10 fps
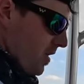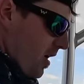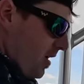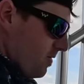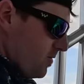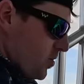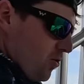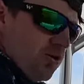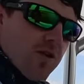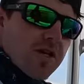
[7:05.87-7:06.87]
got
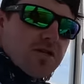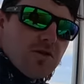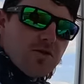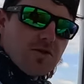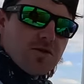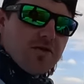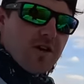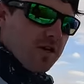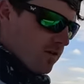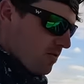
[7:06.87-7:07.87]
two transducers. I've
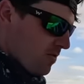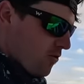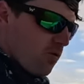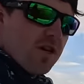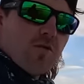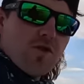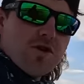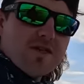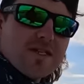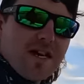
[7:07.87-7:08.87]
got a
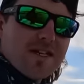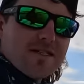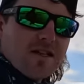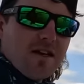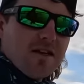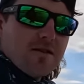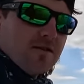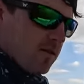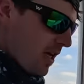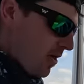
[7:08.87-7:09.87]
three-in-one side
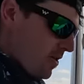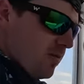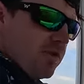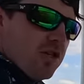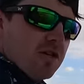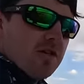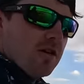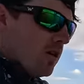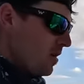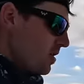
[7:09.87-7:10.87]
scan, down imaging,
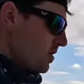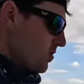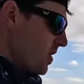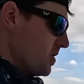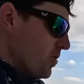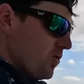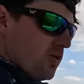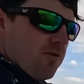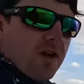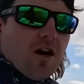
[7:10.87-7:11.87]

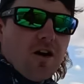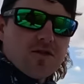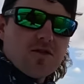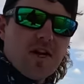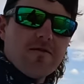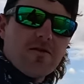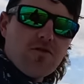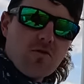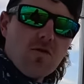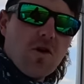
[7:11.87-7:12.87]
transducer. And then I also have a
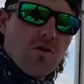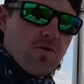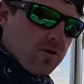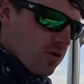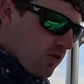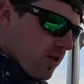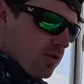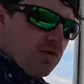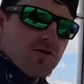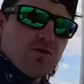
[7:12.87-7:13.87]
through hole
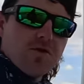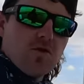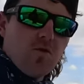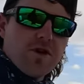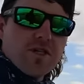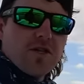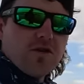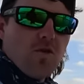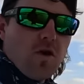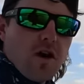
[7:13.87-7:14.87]
transducer. So one
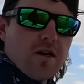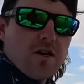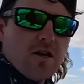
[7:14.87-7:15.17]
kilowatt